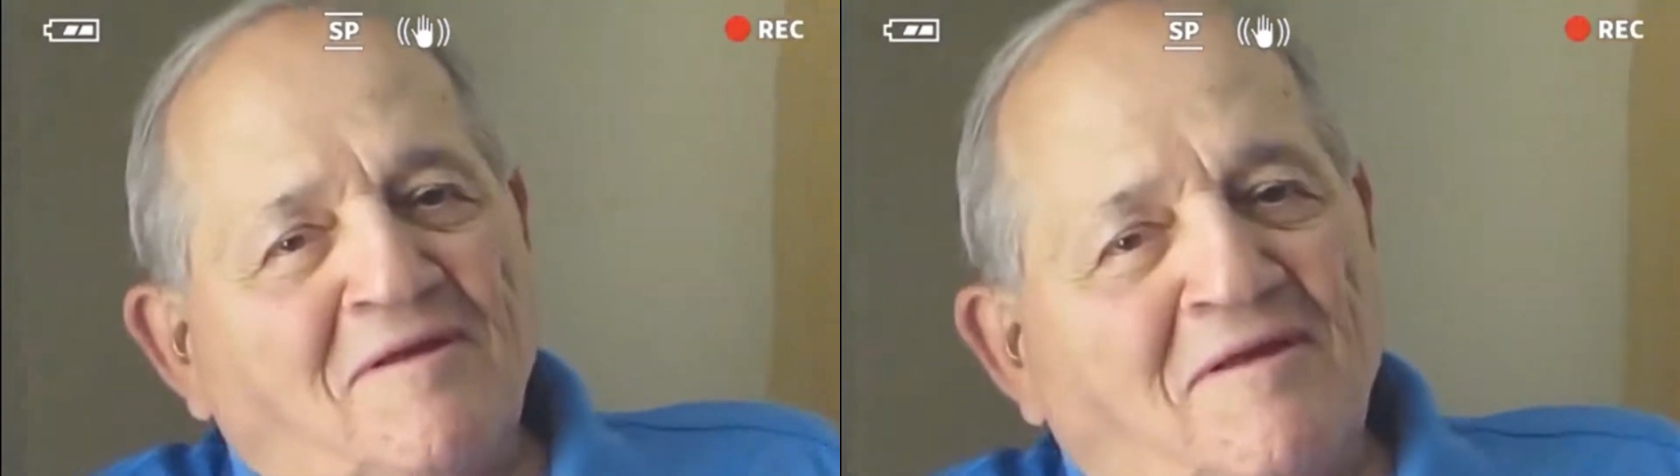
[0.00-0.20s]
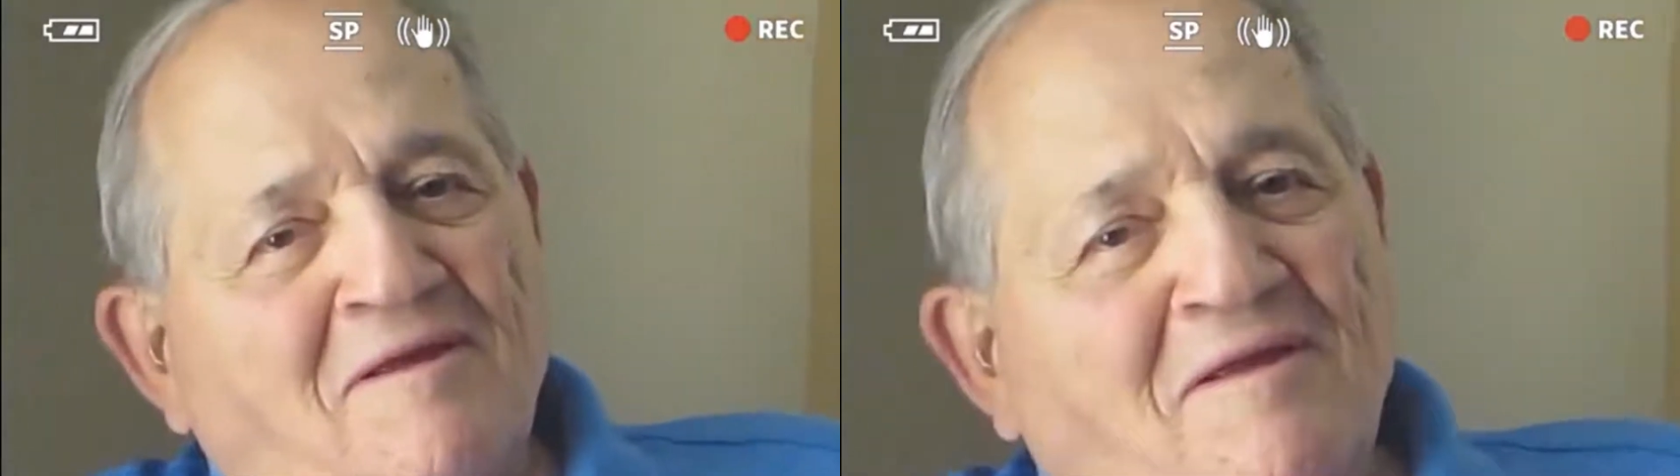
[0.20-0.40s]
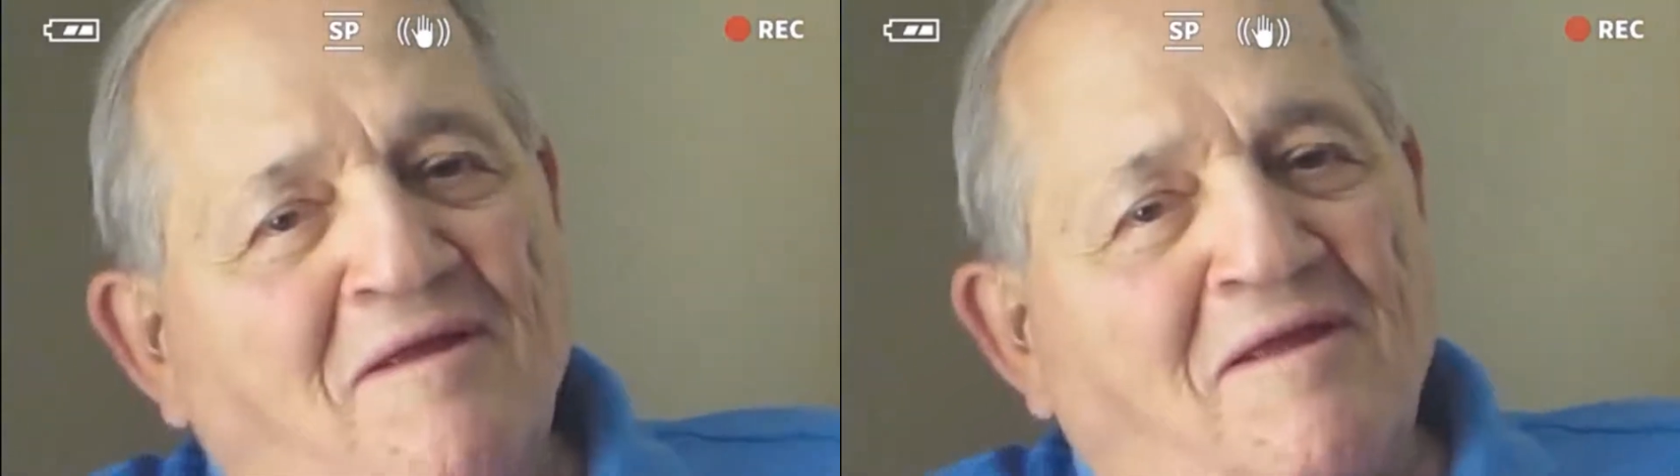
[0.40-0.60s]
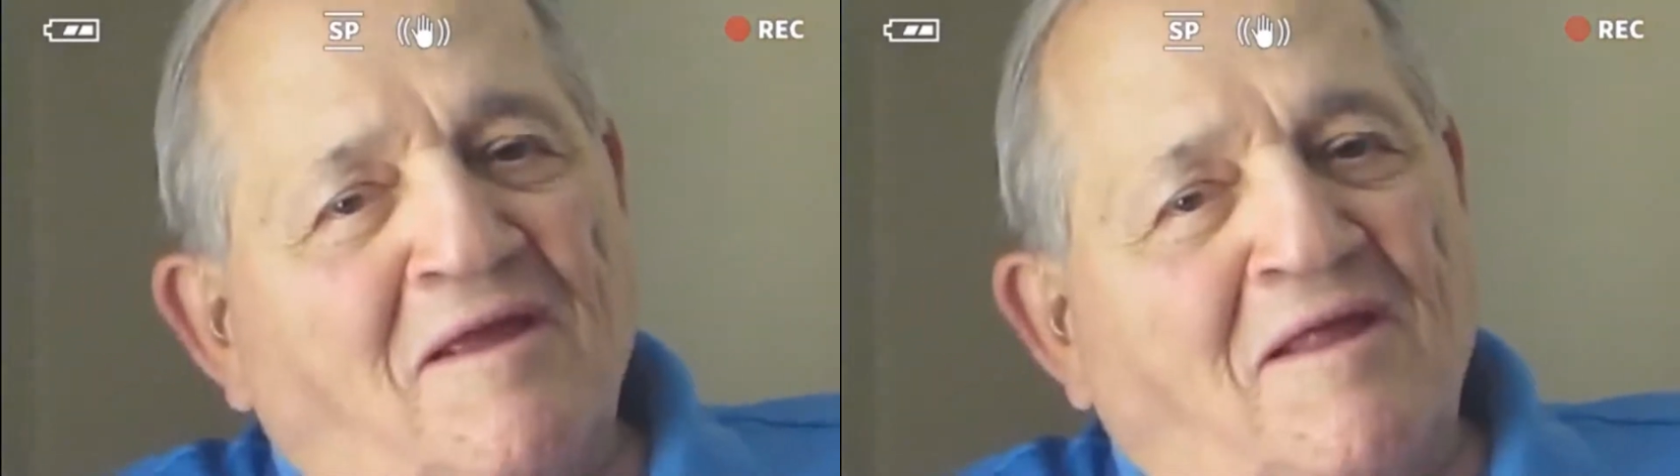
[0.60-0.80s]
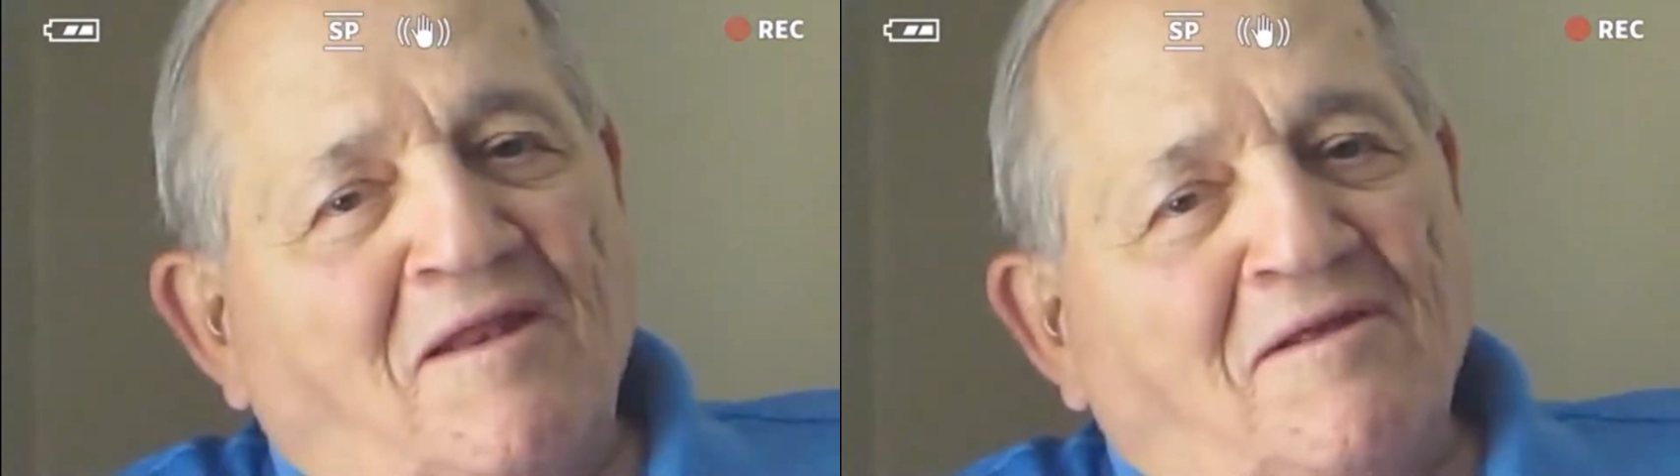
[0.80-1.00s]

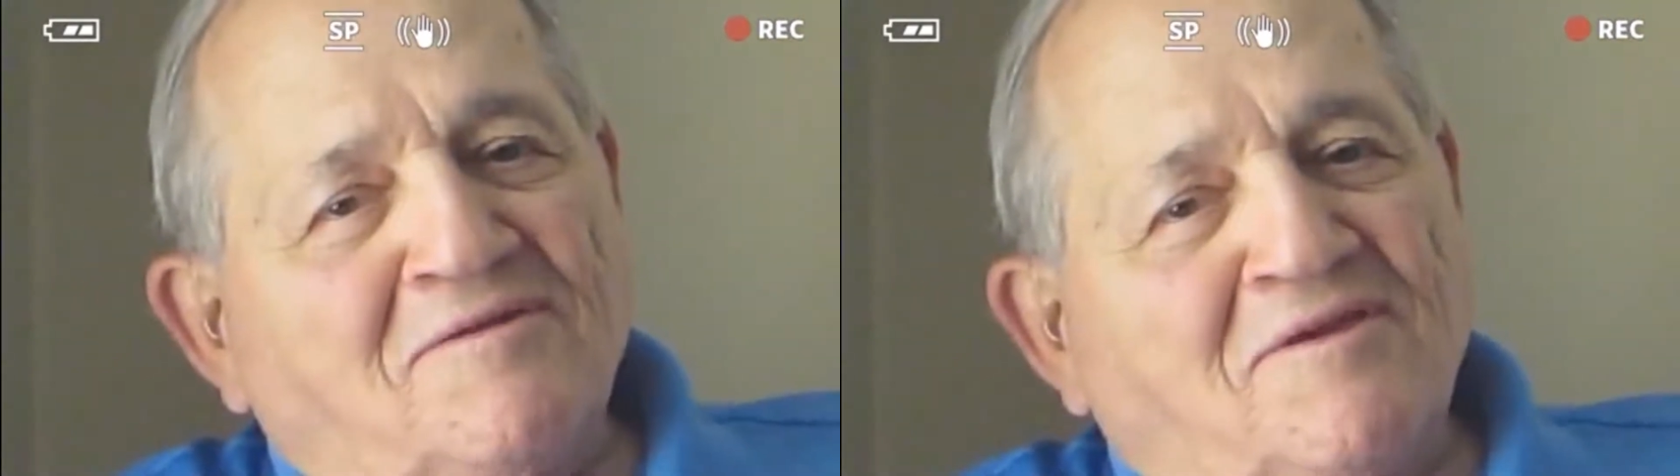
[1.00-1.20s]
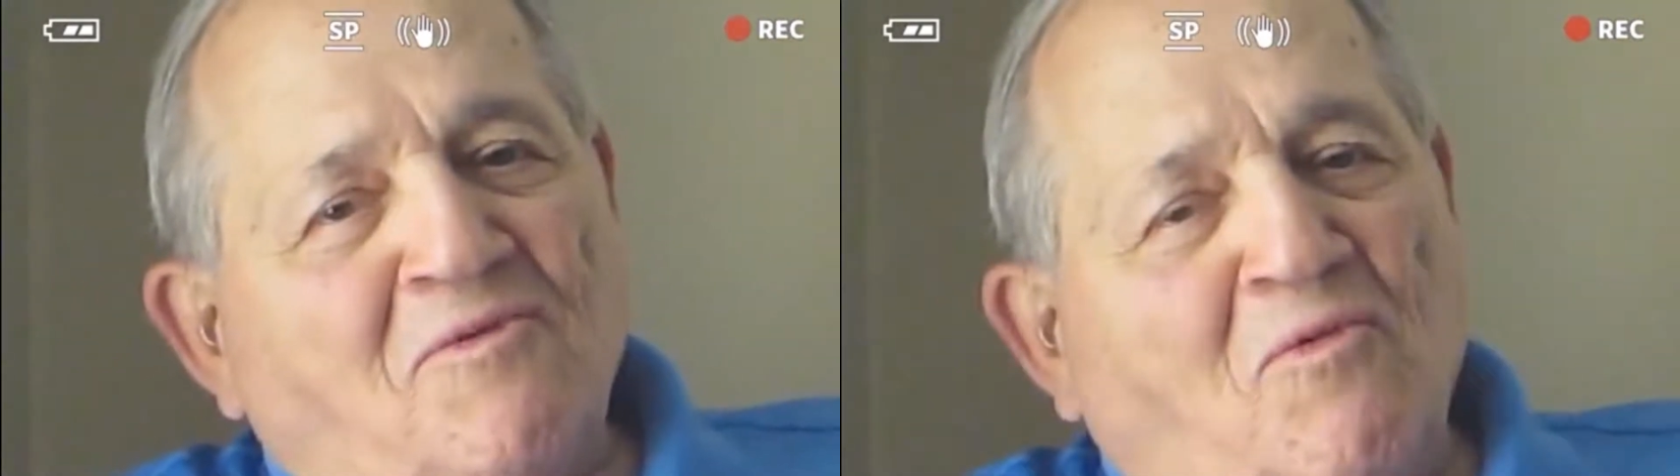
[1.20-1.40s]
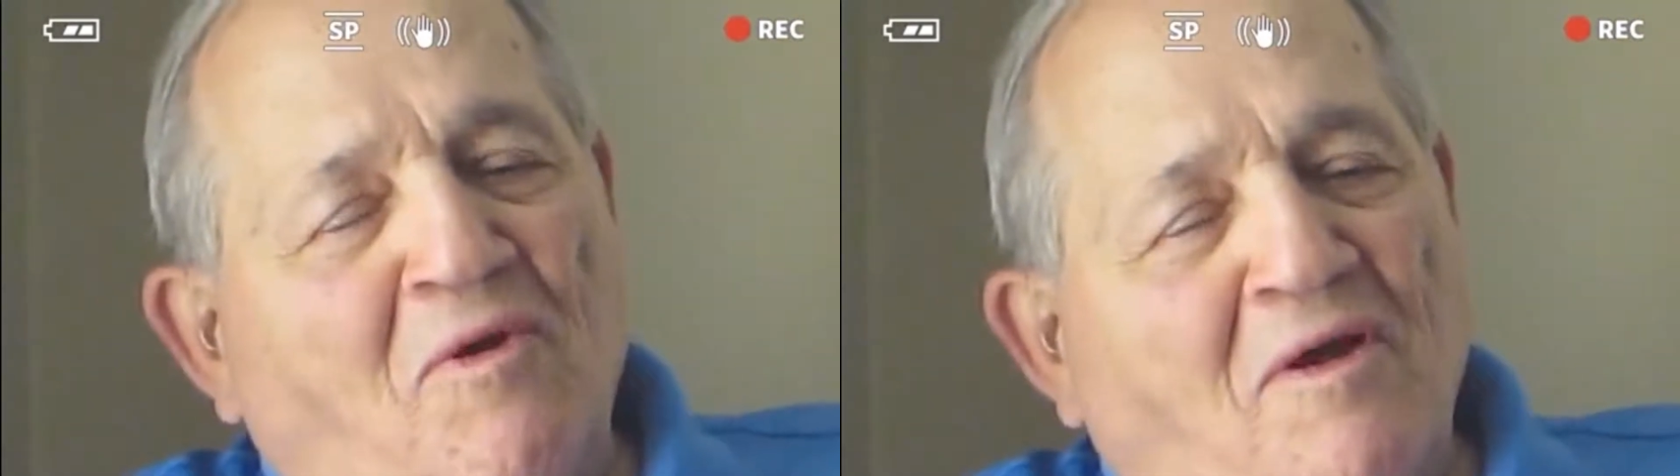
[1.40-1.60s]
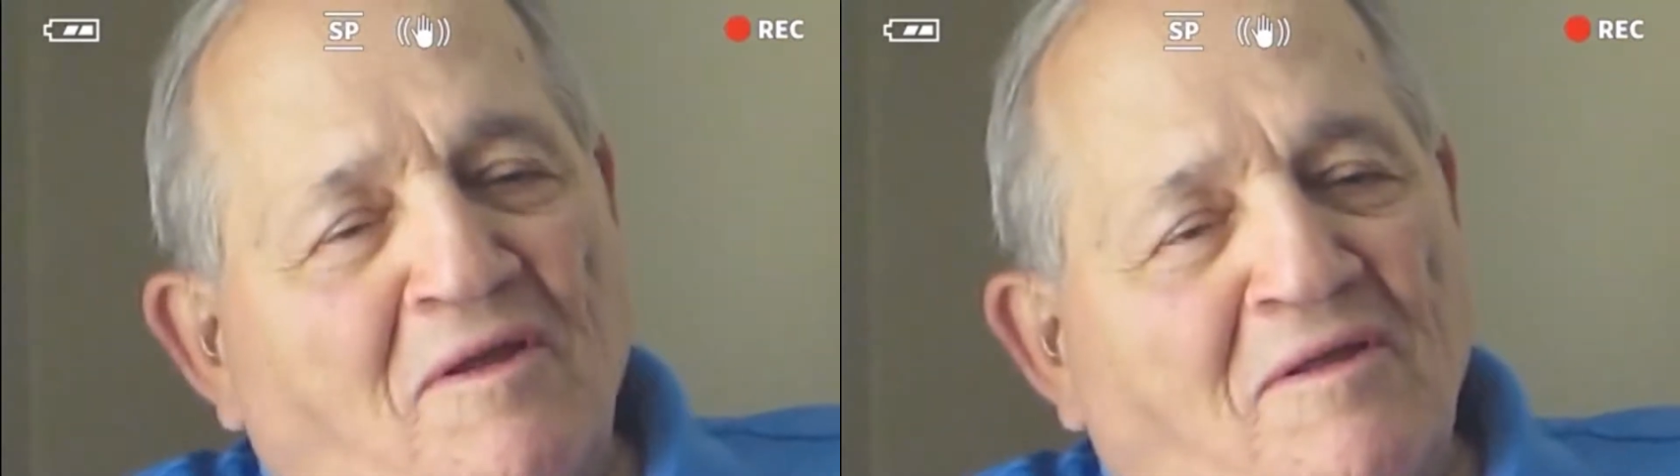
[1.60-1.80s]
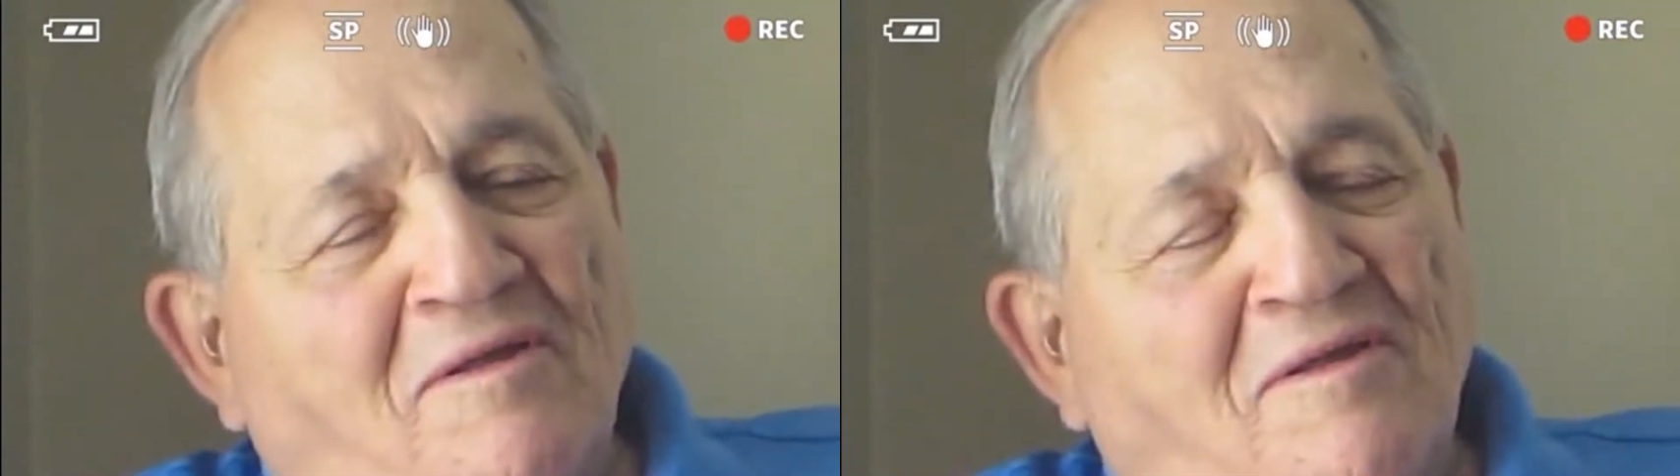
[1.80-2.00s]
And I'll say,
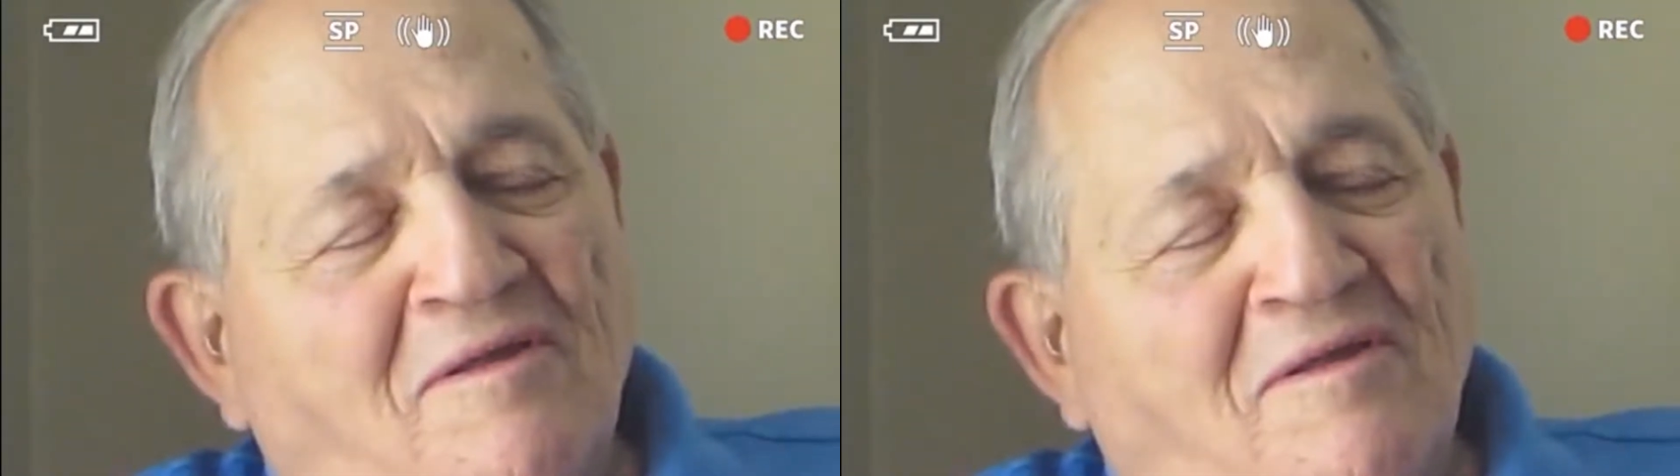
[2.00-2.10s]
why?